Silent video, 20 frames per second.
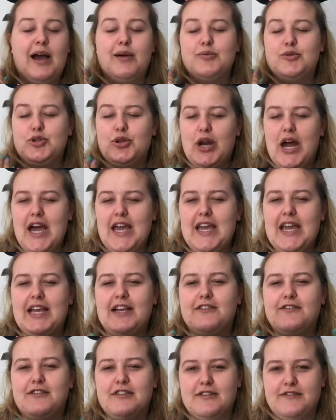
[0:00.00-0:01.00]

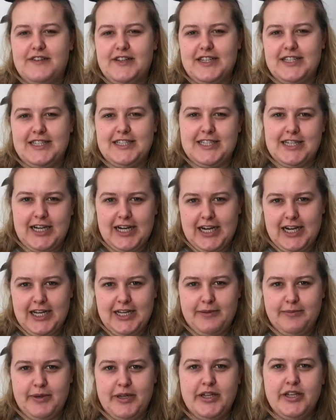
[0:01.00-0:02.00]
trying for the first
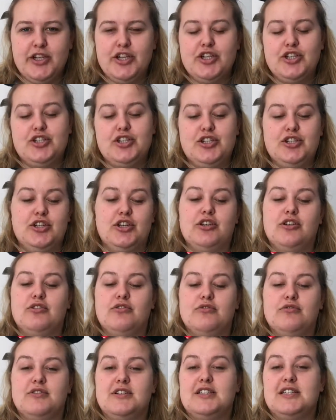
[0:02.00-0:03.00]
time to
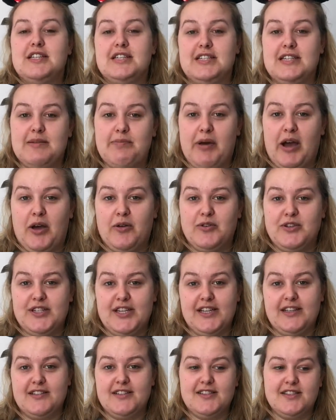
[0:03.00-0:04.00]
do Disney
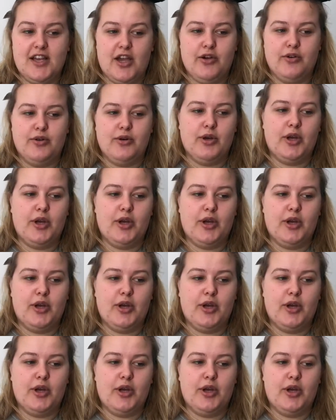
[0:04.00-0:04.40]
bounding, so